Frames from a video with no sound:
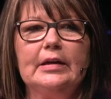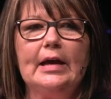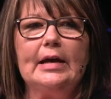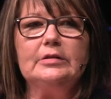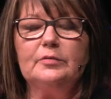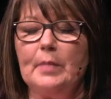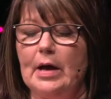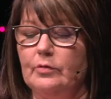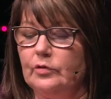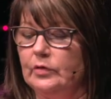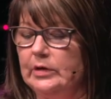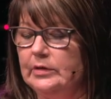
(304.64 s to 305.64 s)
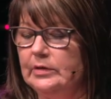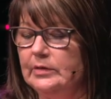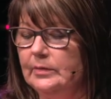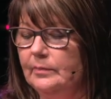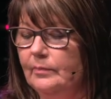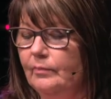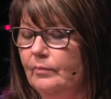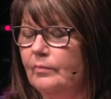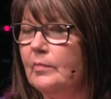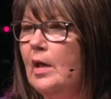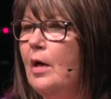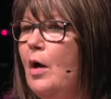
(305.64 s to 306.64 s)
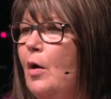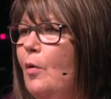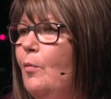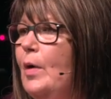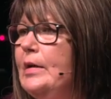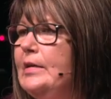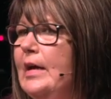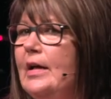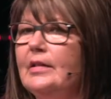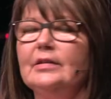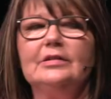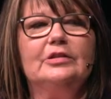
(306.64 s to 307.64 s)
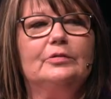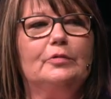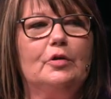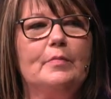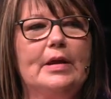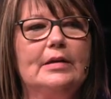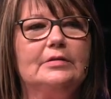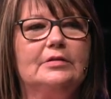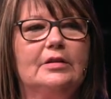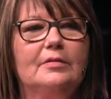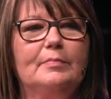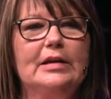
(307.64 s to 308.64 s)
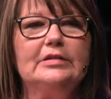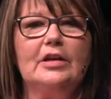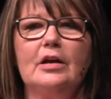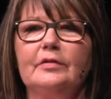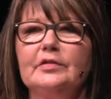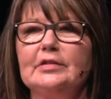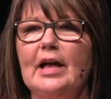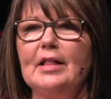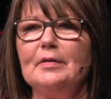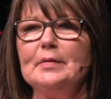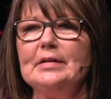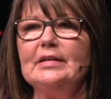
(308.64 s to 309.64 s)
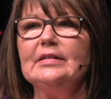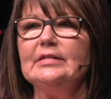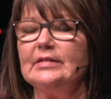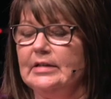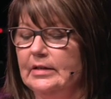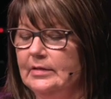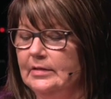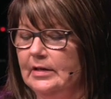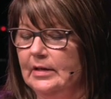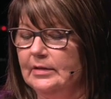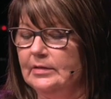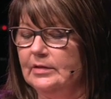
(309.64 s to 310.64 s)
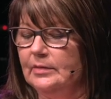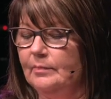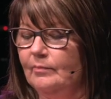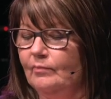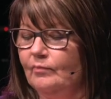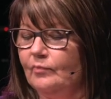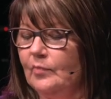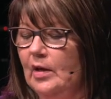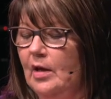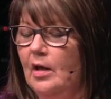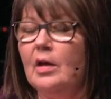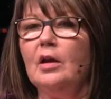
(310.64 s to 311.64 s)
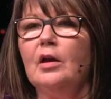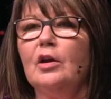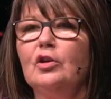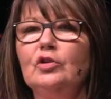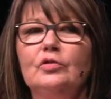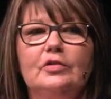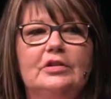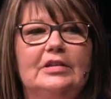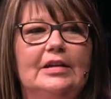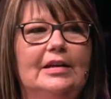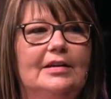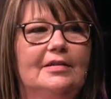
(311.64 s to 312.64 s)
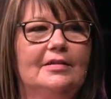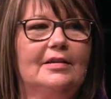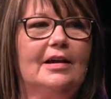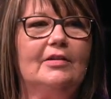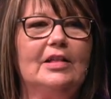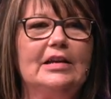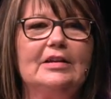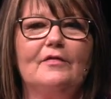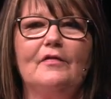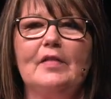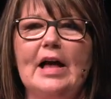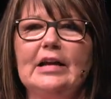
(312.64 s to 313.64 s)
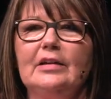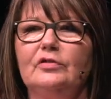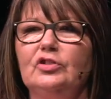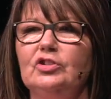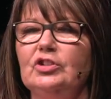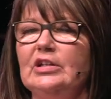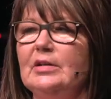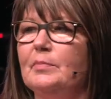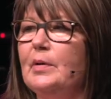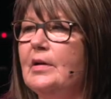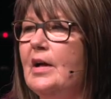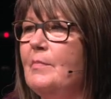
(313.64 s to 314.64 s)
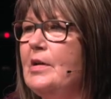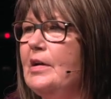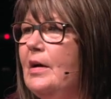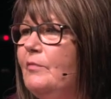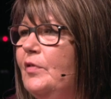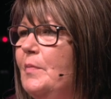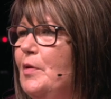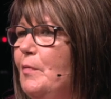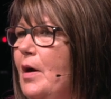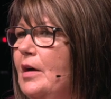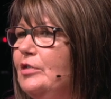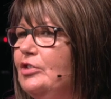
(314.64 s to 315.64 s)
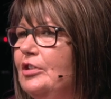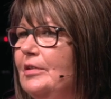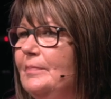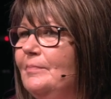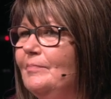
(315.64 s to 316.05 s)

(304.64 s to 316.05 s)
God's boundaries. What gal isn't romanced by Song of Solomon 6:6? Your teeth are like a flock of sheep coming up from the washing.